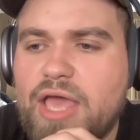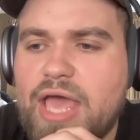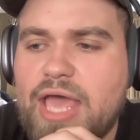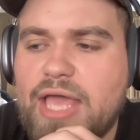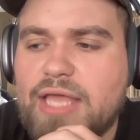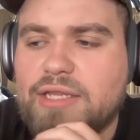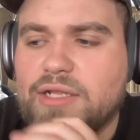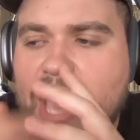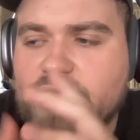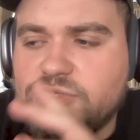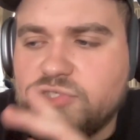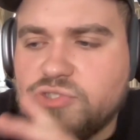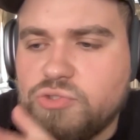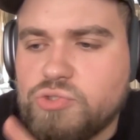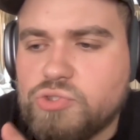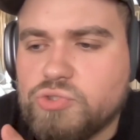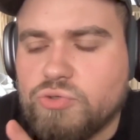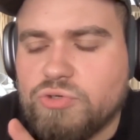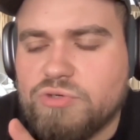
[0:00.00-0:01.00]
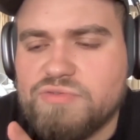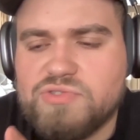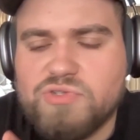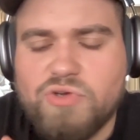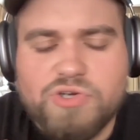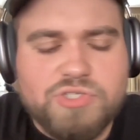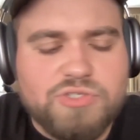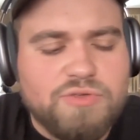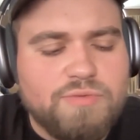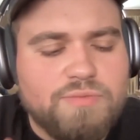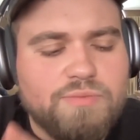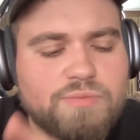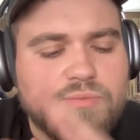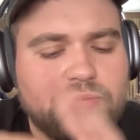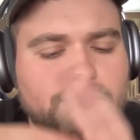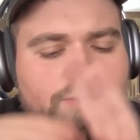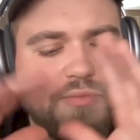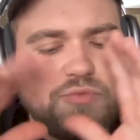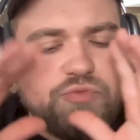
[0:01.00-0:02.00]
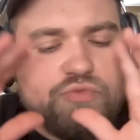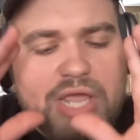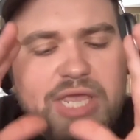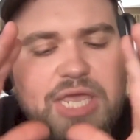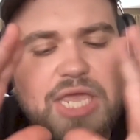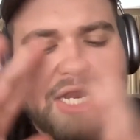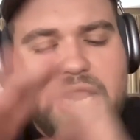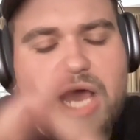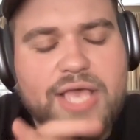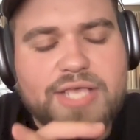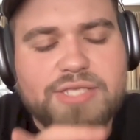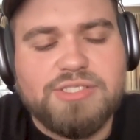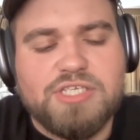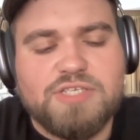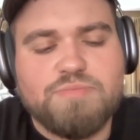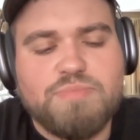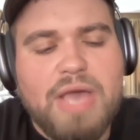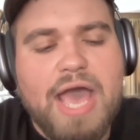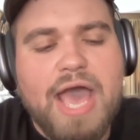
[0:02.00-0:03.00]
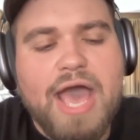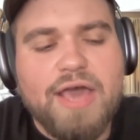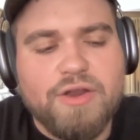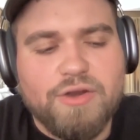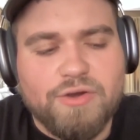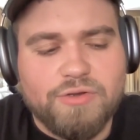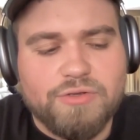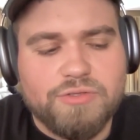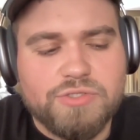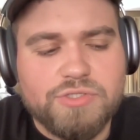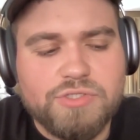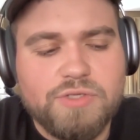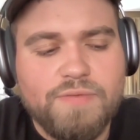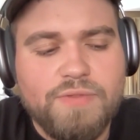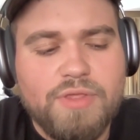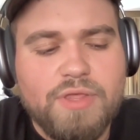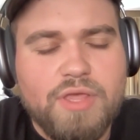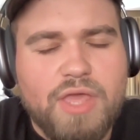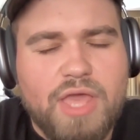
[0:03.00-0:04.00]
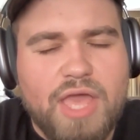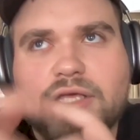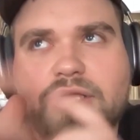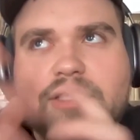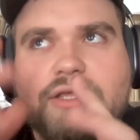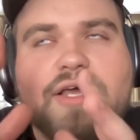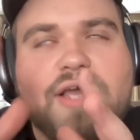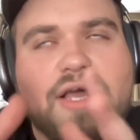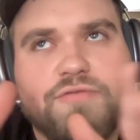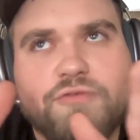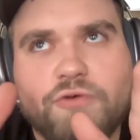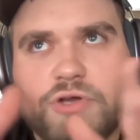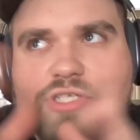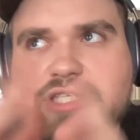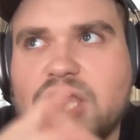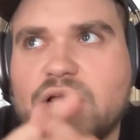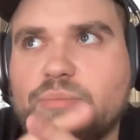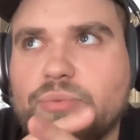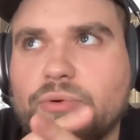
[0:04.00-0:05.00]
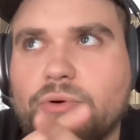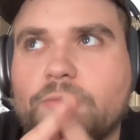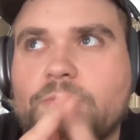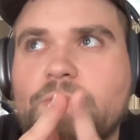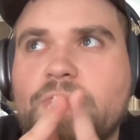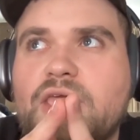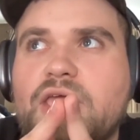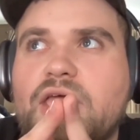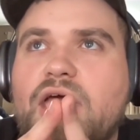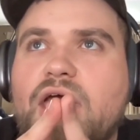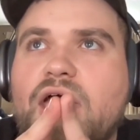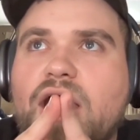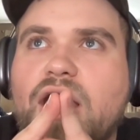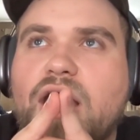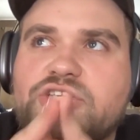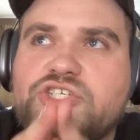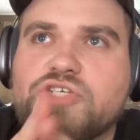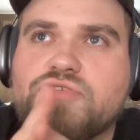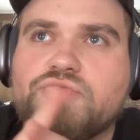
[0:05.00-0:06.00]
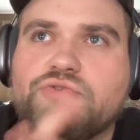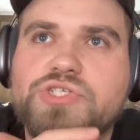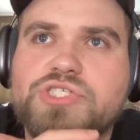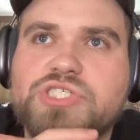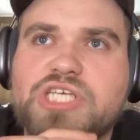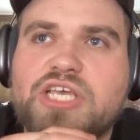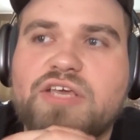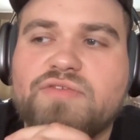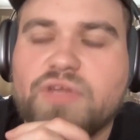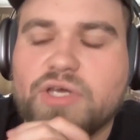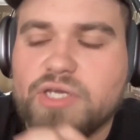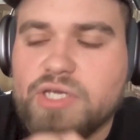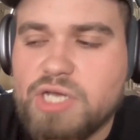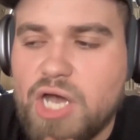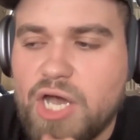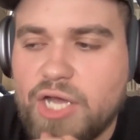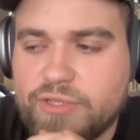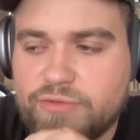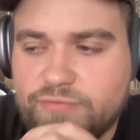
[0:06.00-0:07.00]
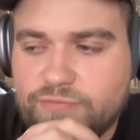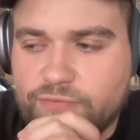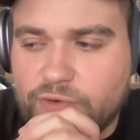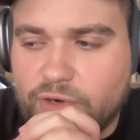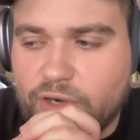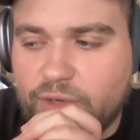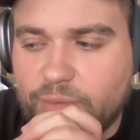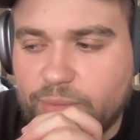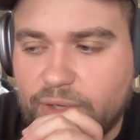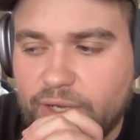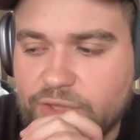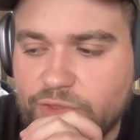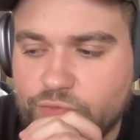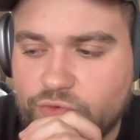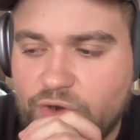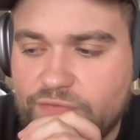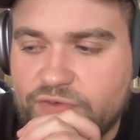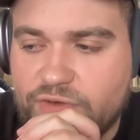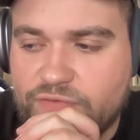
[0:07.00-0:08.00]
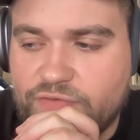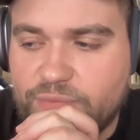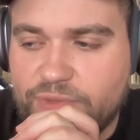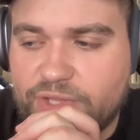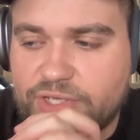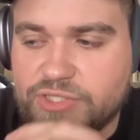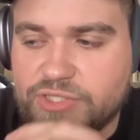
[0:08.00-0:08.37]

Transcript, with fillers: And as you sort of start to recognize these patterns, like, for example, I just received a cut from the rough cut from